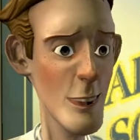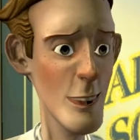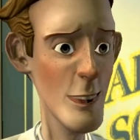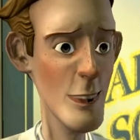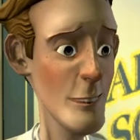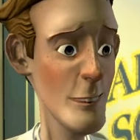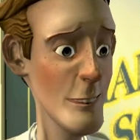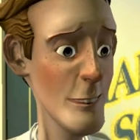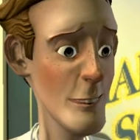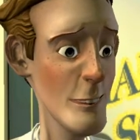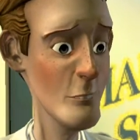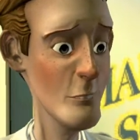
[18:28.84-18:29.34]

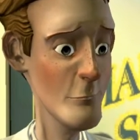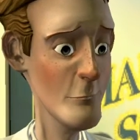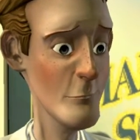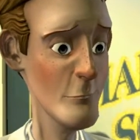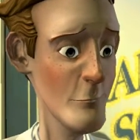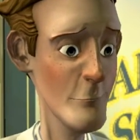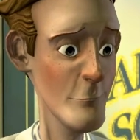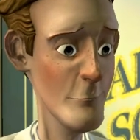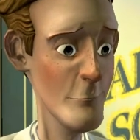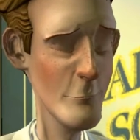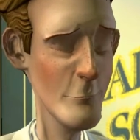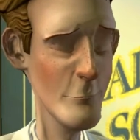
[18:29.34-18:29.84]
I'll never
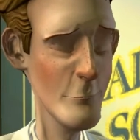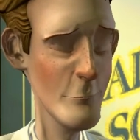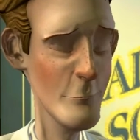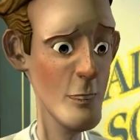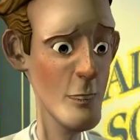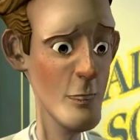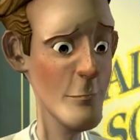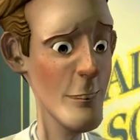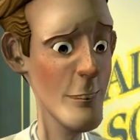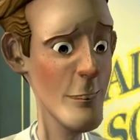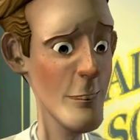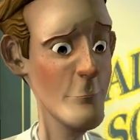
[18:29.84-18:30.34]
figure out a
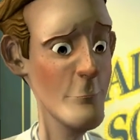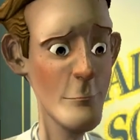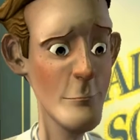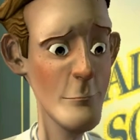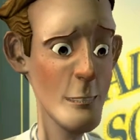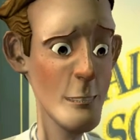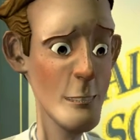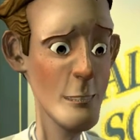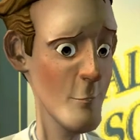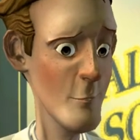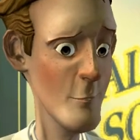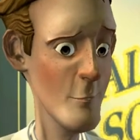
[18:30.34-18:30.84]
propulsion system
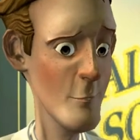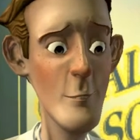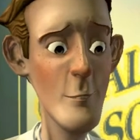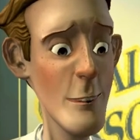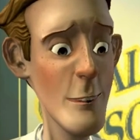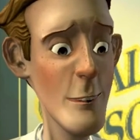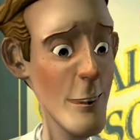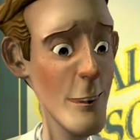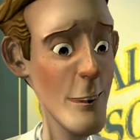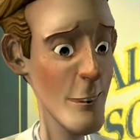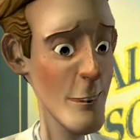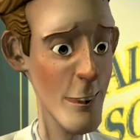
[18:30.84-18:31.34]
that does what I
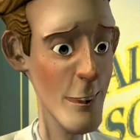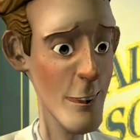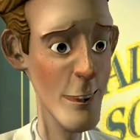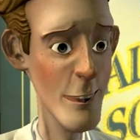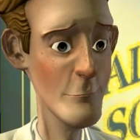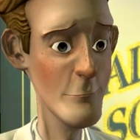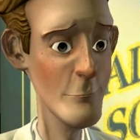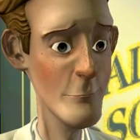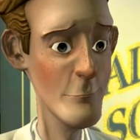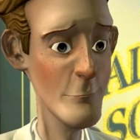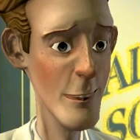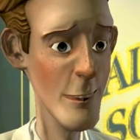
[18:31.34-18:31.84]
want it to do.